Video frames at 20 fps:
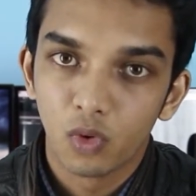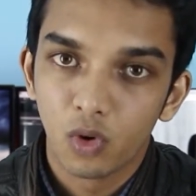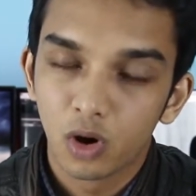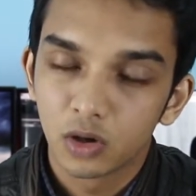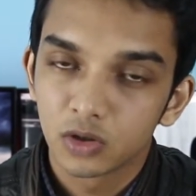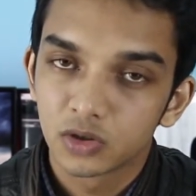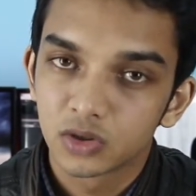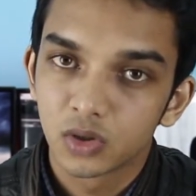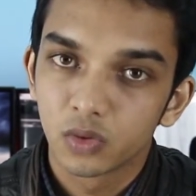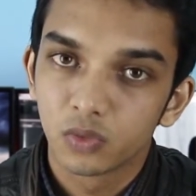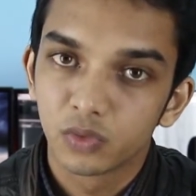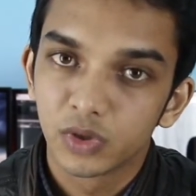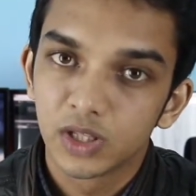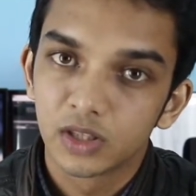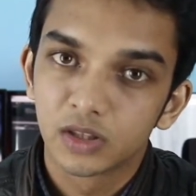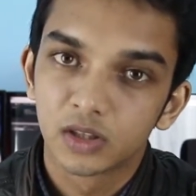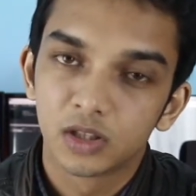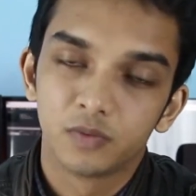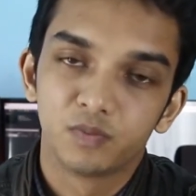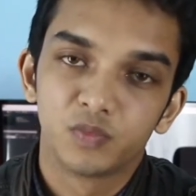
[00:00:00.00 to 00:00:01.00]
also
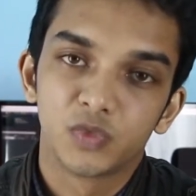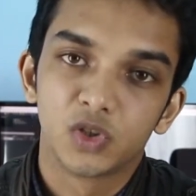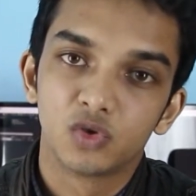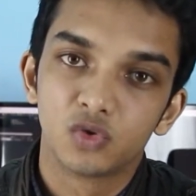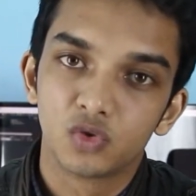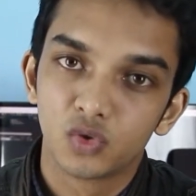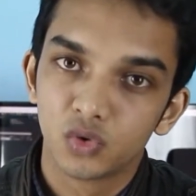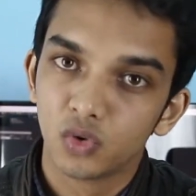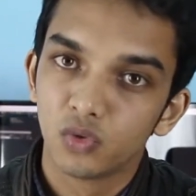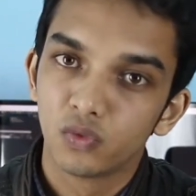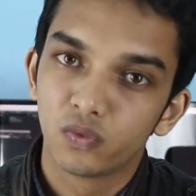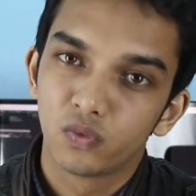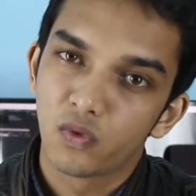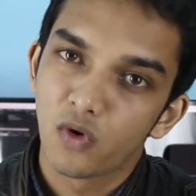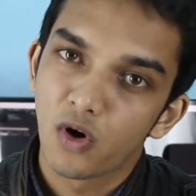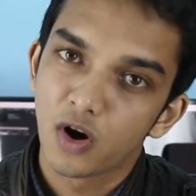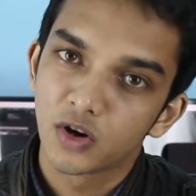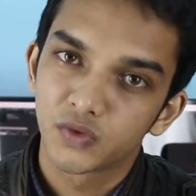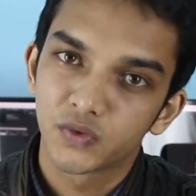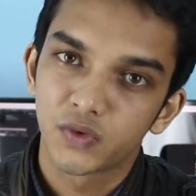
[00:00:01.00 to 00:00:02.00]
with 2
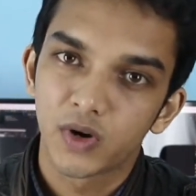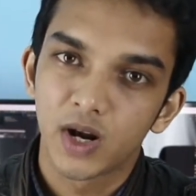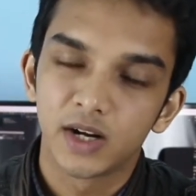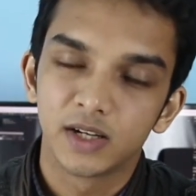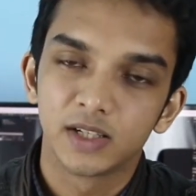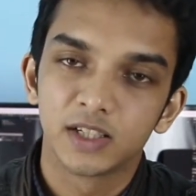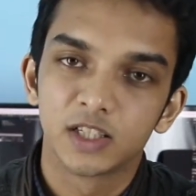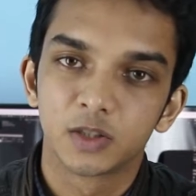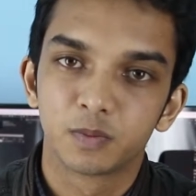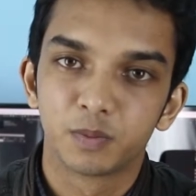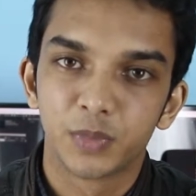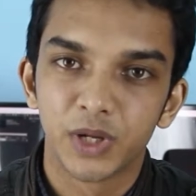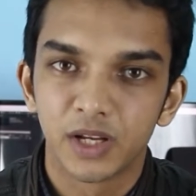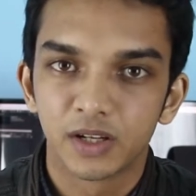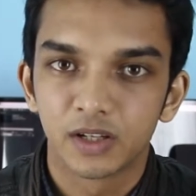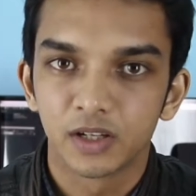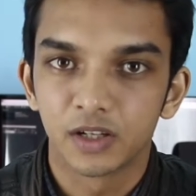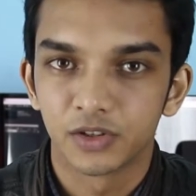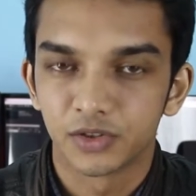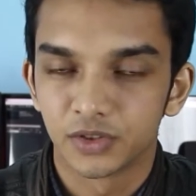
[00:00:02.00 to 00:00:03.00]
front-firing
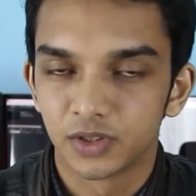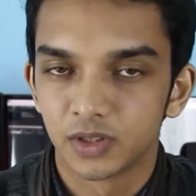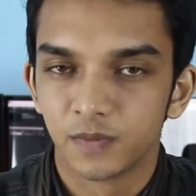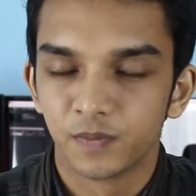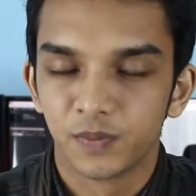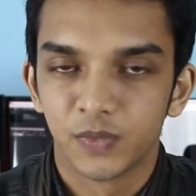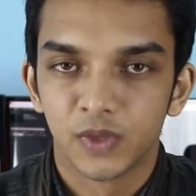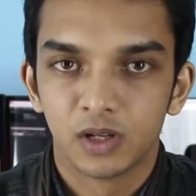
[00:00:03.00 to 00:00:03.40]
speakers,